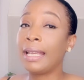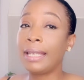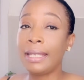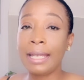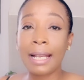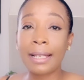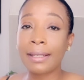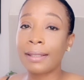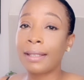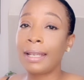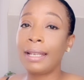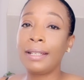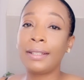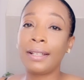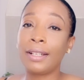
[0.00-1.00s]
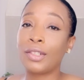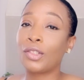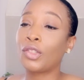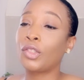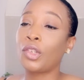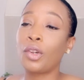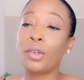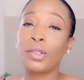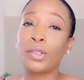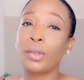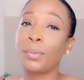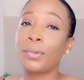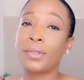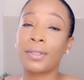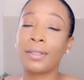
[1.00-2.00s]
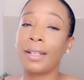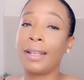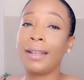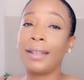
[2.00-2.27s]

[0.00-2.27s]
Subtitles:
Yes, the internet shows us